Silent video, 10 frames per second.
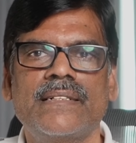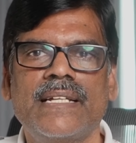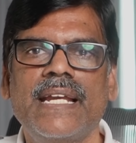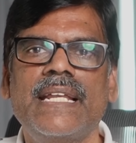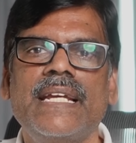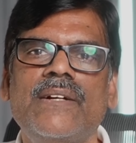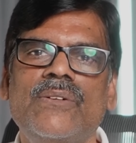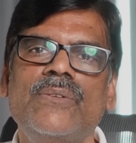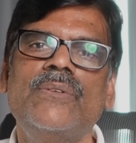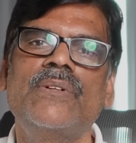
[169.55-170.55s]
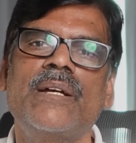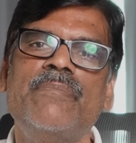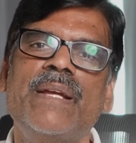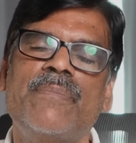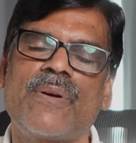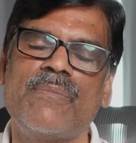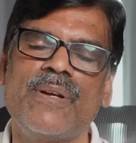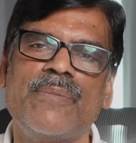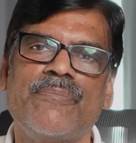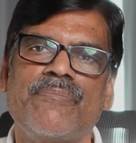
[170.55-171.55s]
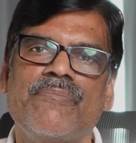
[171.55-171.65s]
getting into a big problem.